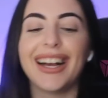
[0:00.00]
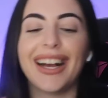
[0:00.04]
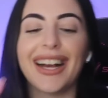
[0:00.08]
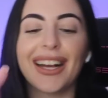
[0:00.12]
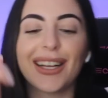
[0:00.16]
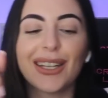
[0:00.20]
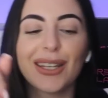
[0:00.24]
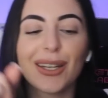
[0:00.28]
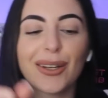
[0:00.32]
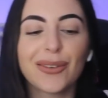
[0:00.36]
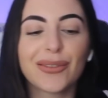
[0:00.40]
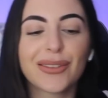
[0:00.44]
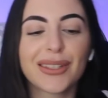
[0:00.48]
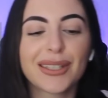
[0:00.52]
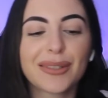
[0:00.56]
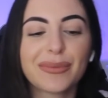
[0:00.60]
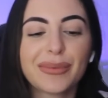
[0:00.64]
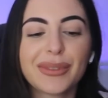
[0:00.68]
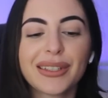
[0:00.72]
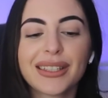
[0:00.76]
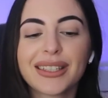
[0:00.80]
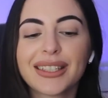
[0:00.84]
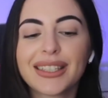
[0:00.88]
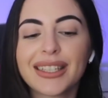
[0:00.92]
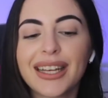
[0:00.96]
I love this
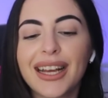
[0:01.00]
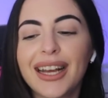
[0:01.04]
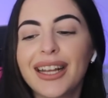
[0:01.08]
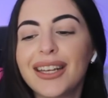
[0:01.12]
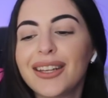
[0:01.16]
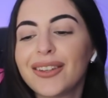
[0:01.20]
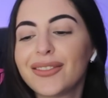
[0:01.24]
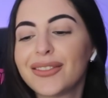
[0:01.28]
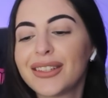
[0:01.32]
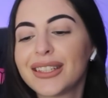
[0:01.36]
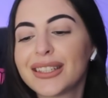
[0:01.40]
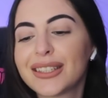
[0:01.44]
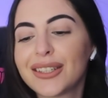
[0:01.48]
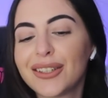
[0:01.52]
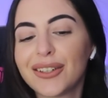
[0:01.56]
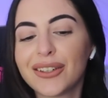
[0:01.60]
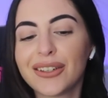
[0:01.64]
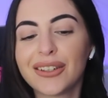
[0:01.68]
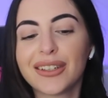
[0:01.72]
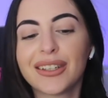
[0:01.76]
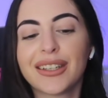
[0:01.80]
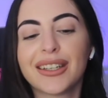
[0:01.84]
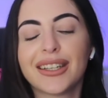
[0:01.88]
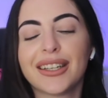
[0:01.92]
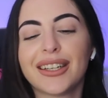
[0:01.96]
bitch. I love this
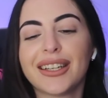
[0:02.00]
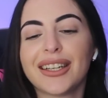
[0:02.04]
girl.